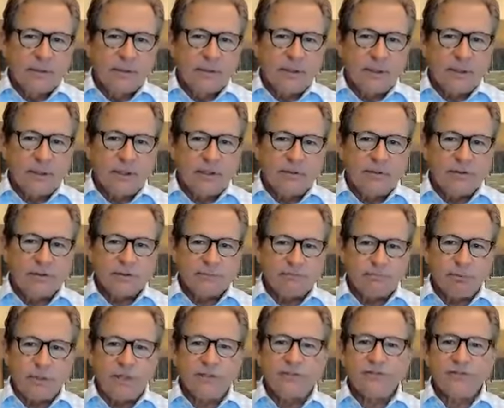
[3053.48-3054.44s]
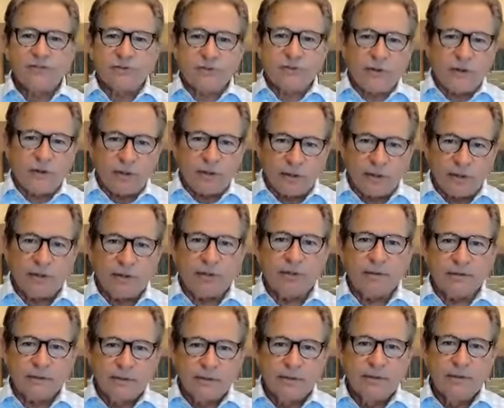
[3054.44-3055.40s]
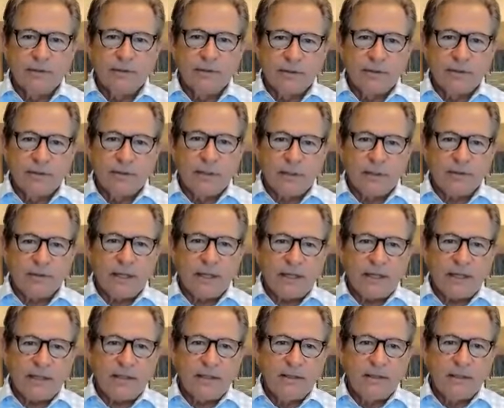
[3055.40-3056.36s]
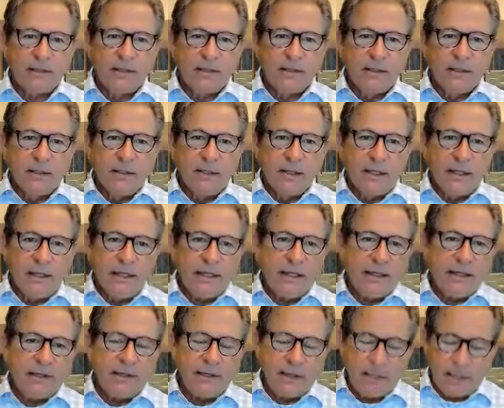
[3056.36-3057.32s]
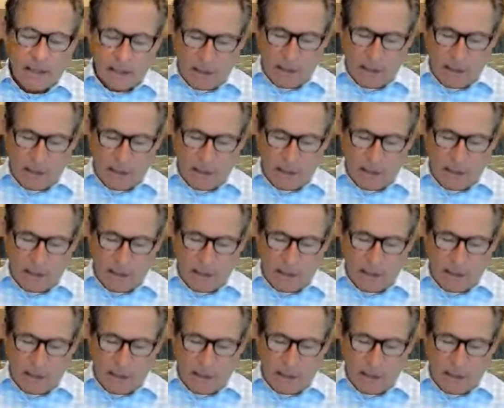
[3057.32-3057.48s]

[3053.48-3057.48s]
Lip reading: and it just breaks your heart. Okay. And